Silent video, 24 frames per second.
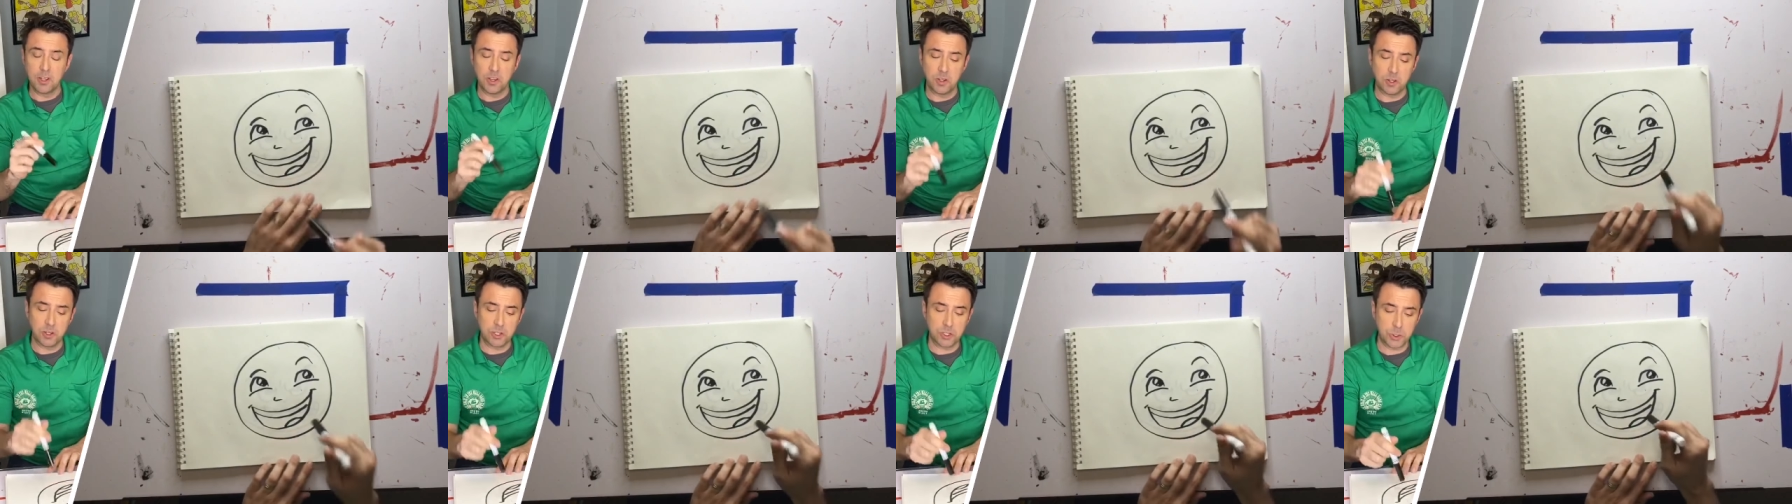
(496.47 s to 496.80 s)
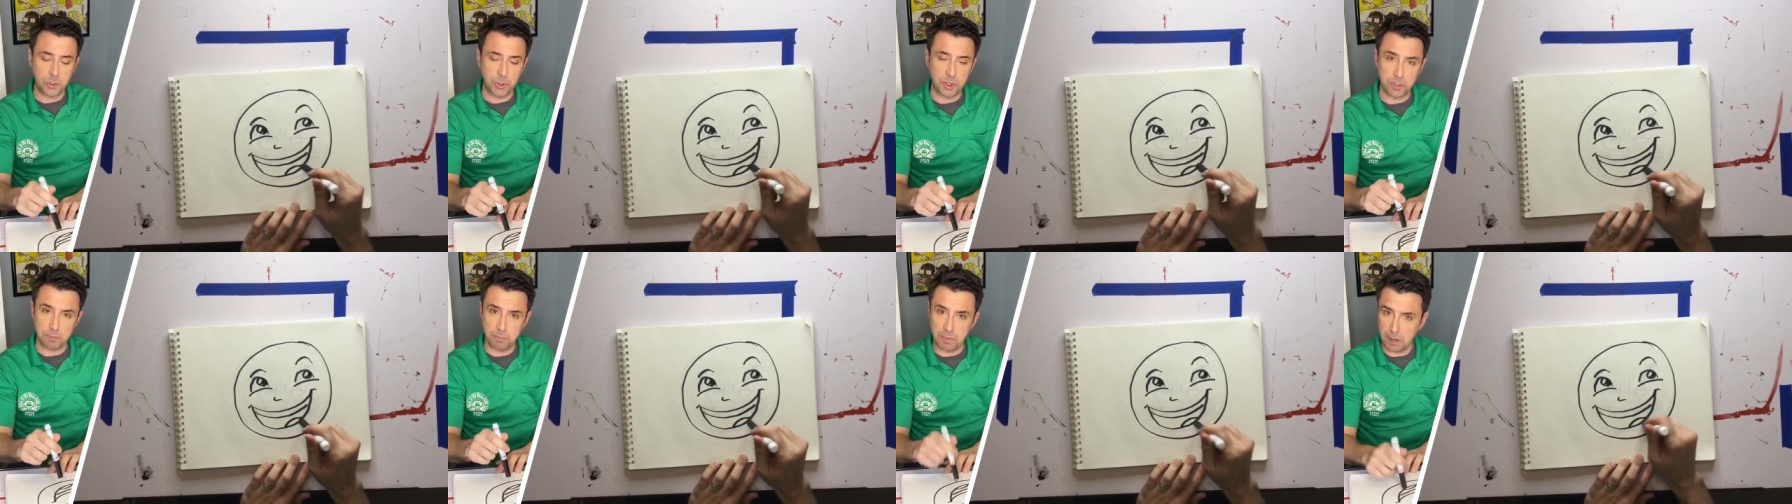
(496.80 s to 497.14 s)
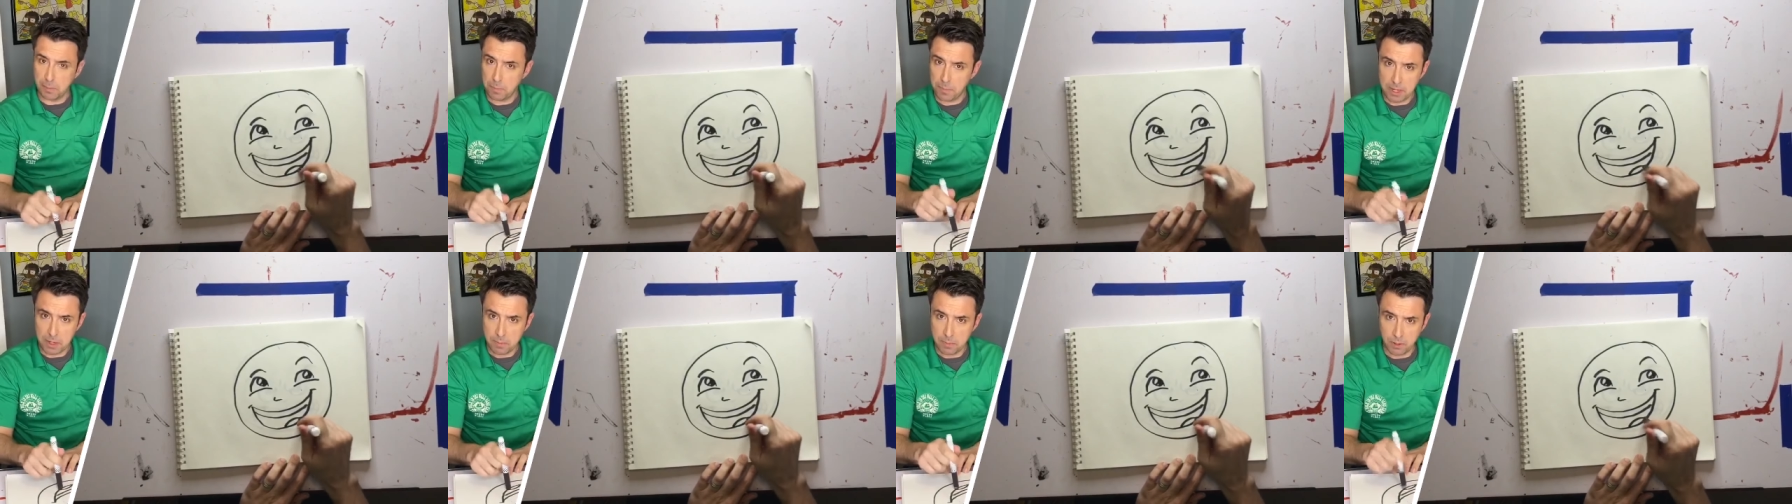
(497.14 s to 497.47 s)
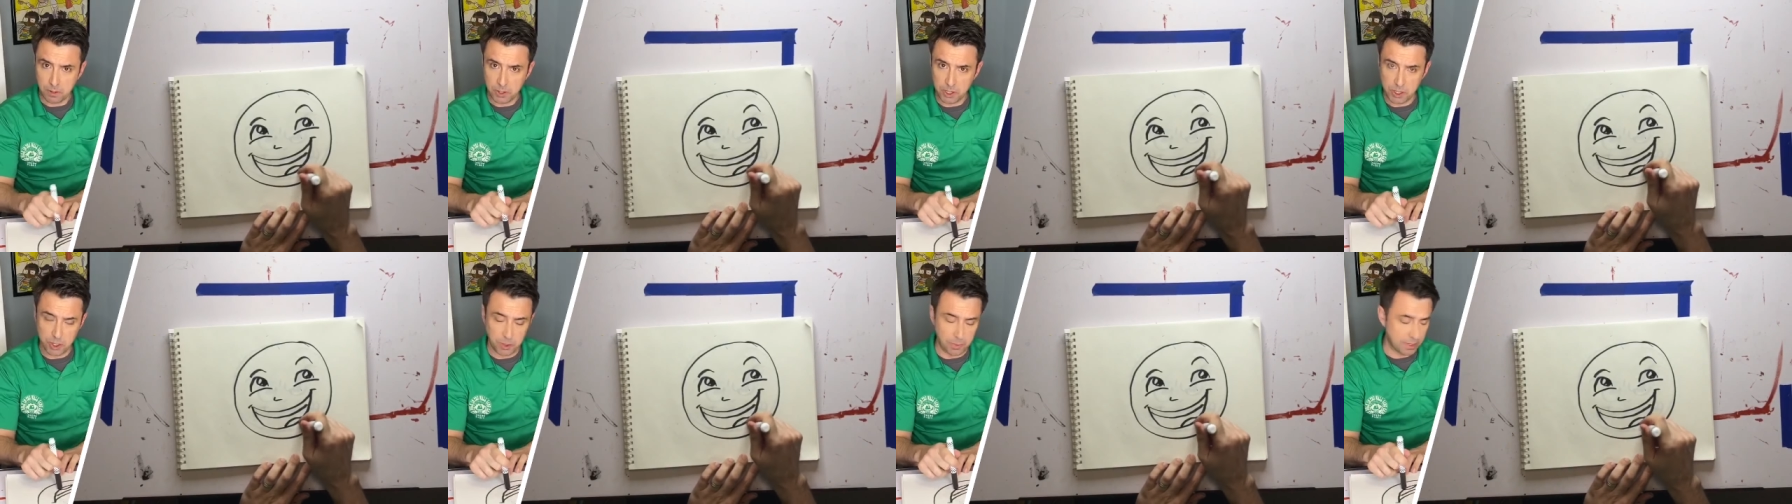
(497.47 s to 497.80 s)
Your stories might be
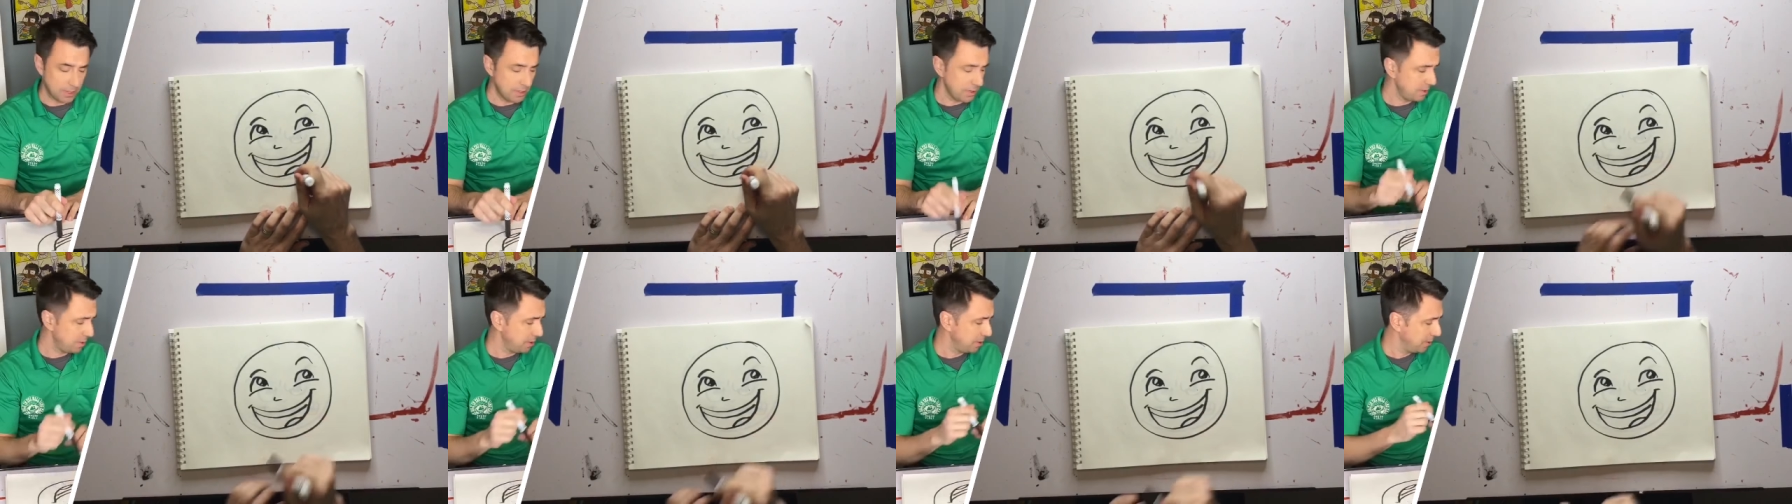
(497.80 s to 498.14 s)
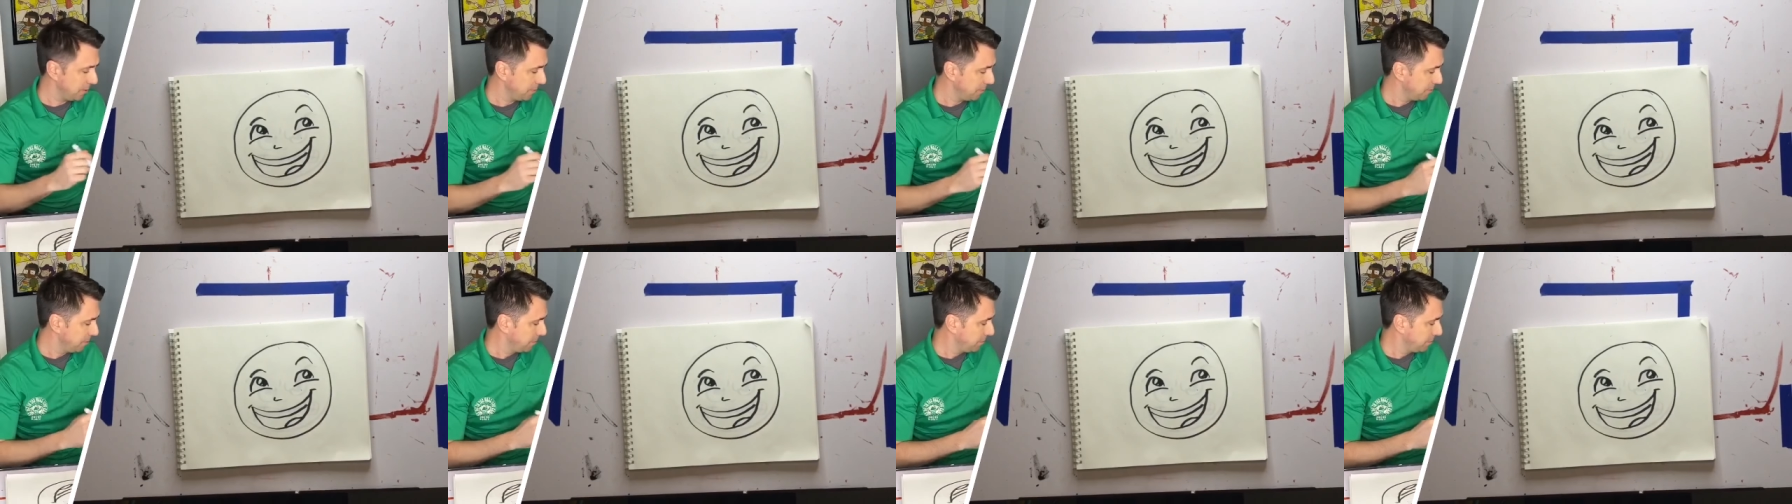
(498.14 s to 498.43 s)
about humans.